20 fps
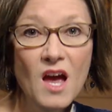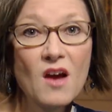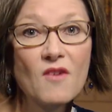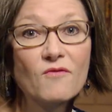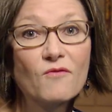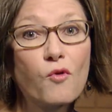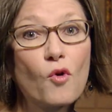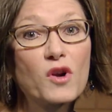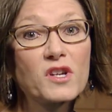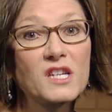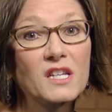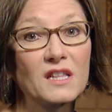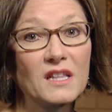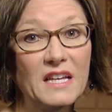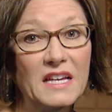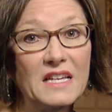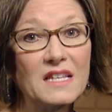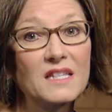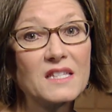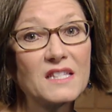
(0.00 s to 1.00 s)

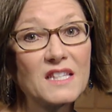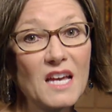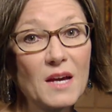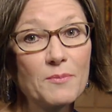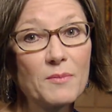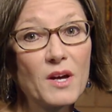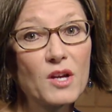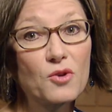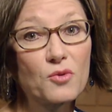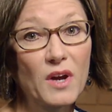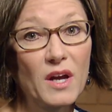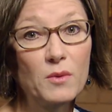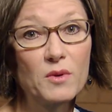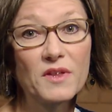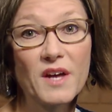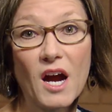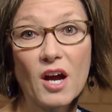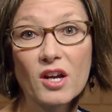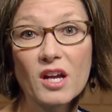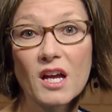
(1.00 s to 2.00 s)
Fortunately, Skip agreed with
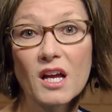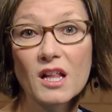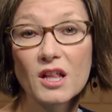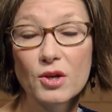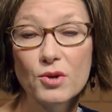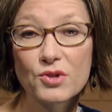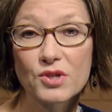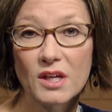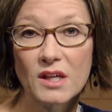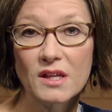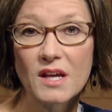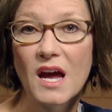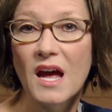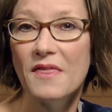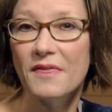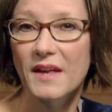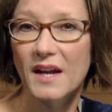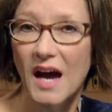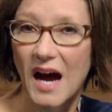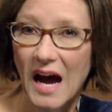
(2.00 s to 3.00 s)
our conclusion
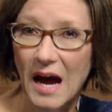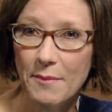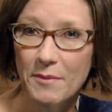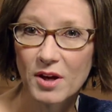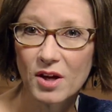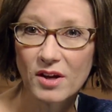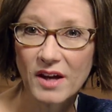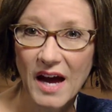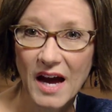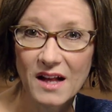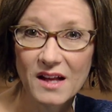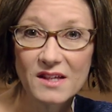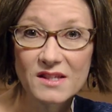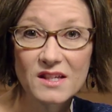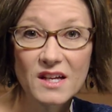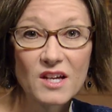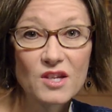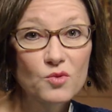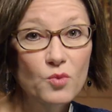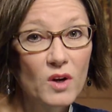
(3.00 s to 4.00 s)
that Hymenocallis
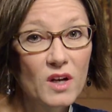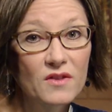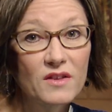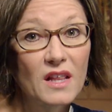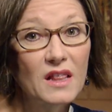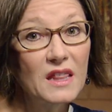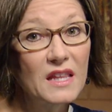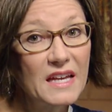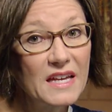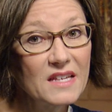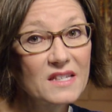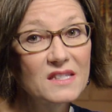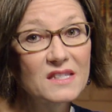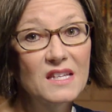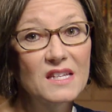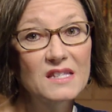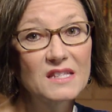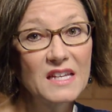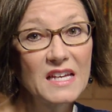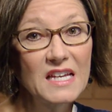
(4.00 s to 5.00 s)
is one of the least
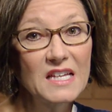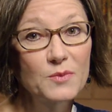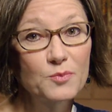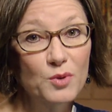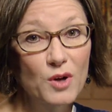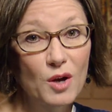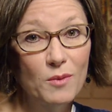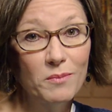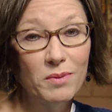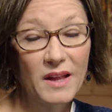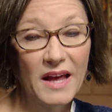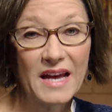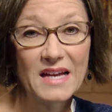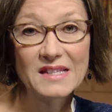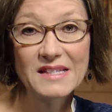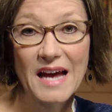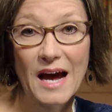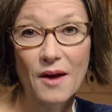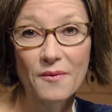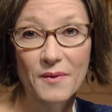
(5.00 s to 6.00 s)
disease prone plants
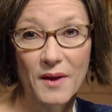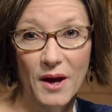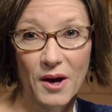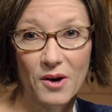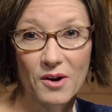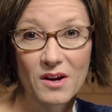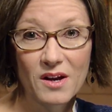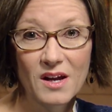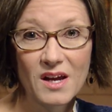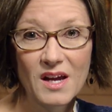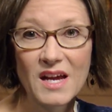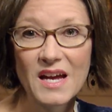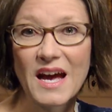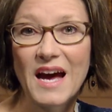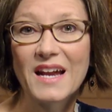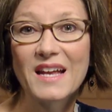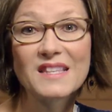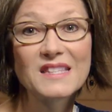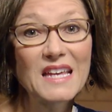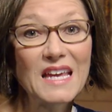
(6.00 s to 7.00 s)
out there and
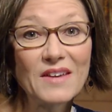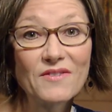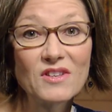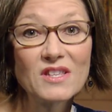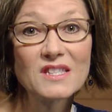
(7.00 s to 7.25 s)
has even